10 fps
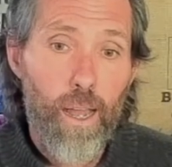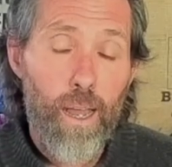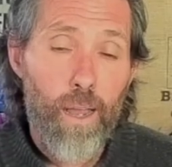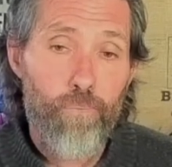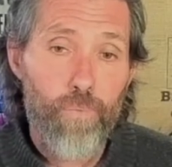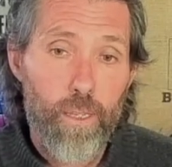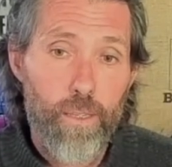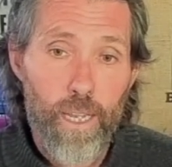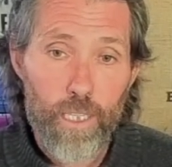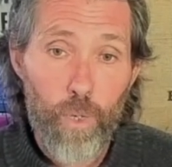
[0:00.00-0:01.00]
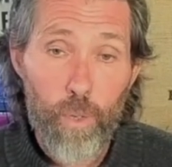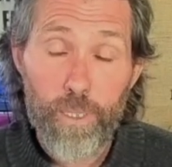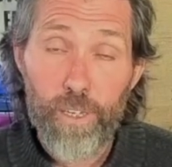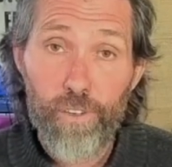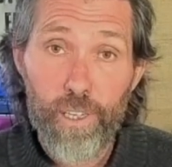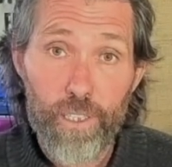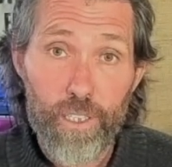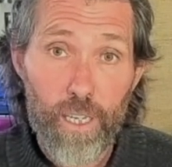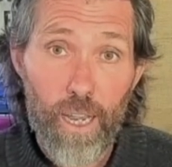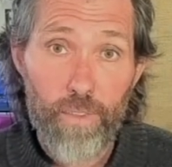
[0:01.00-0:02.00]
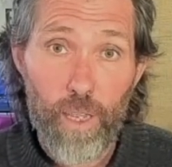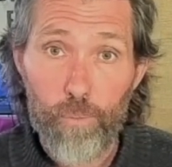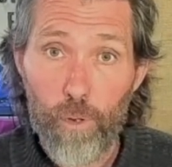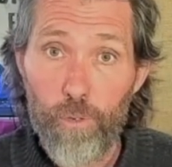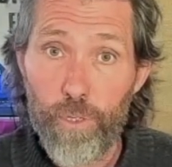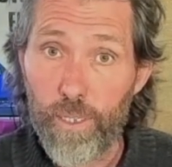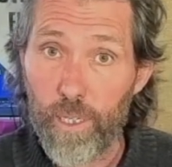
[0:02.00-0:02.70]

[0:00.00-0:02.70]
Um, next week, we're definitely going to start that project